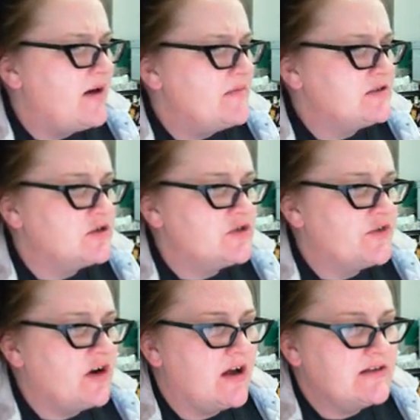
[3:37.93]
Search
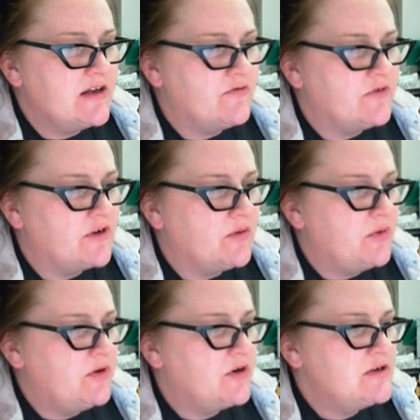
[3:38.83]
for content for
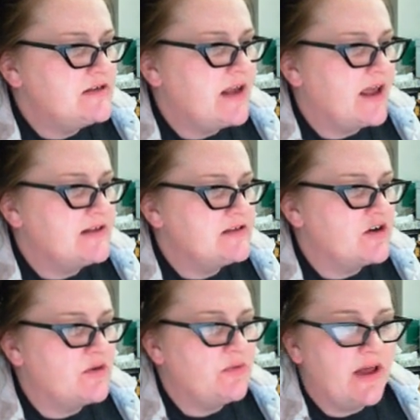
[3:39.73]
computers and
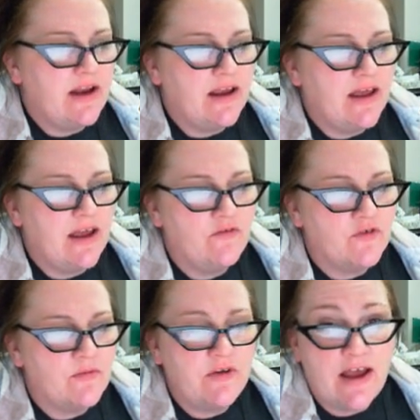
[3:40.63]
start planning ahead
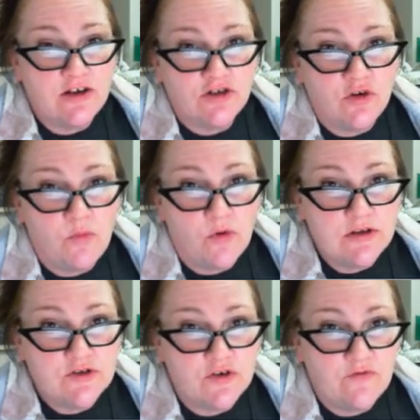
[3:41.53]
for national
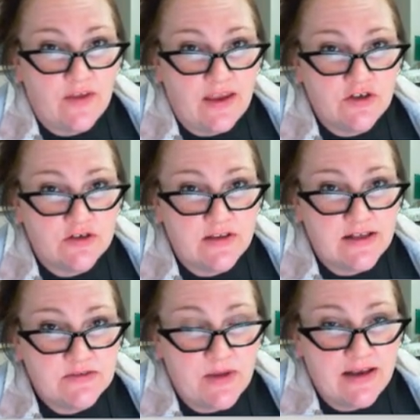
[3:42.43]
board certification.
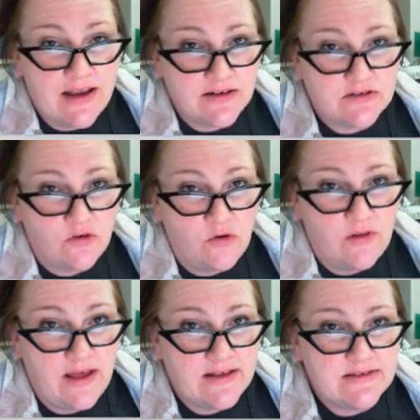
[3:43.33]
That's my next
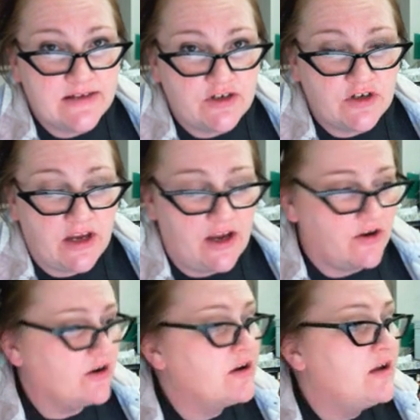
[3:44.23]
goal as an
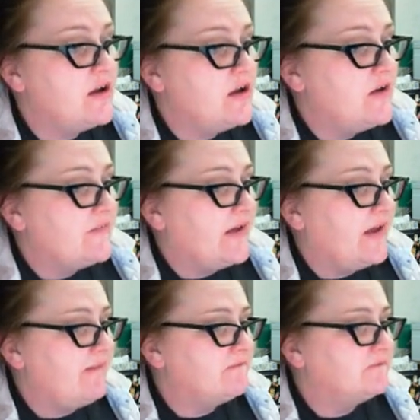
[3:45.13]
educator.
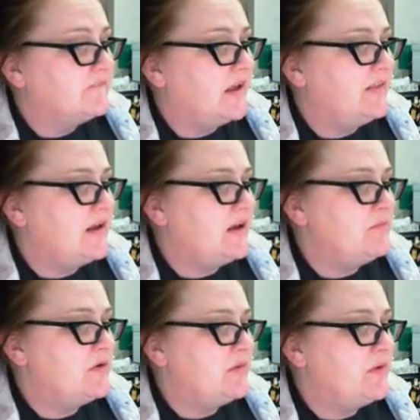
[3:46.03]
Okay? And then
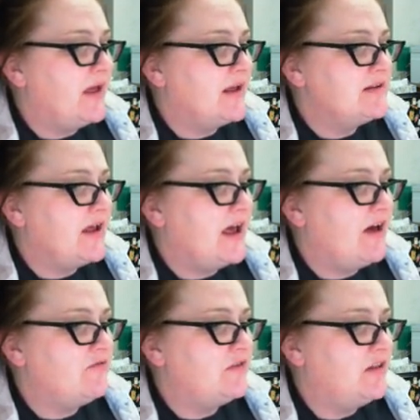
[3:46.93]
I'm going to plan to
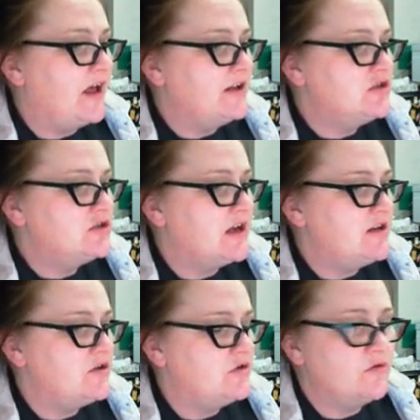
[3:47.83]
have lunch
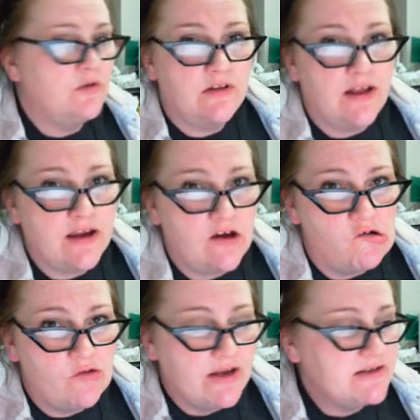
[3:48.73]
at noon, like
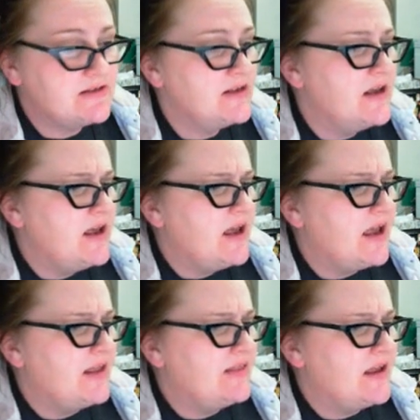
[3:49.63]
always,
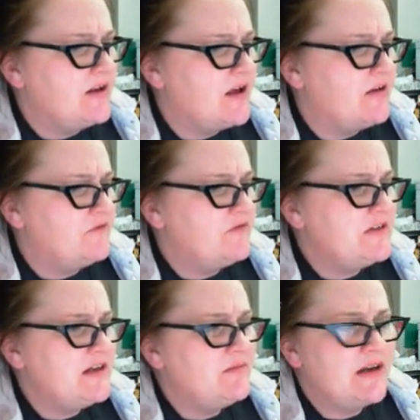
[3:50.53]
and then a
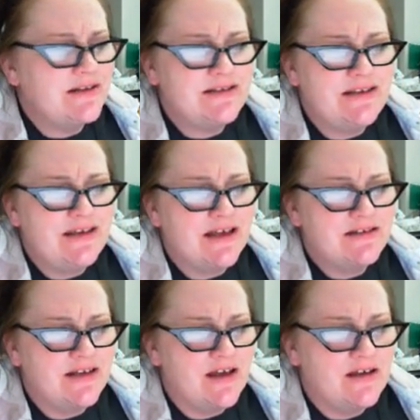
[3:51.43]
15-minute
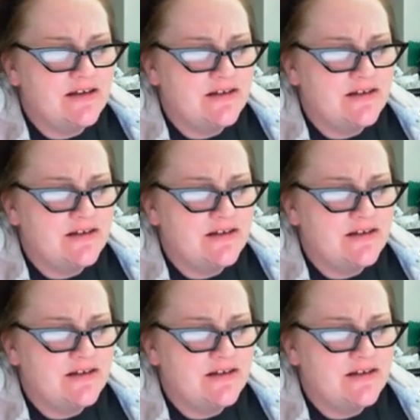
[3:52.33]
siesta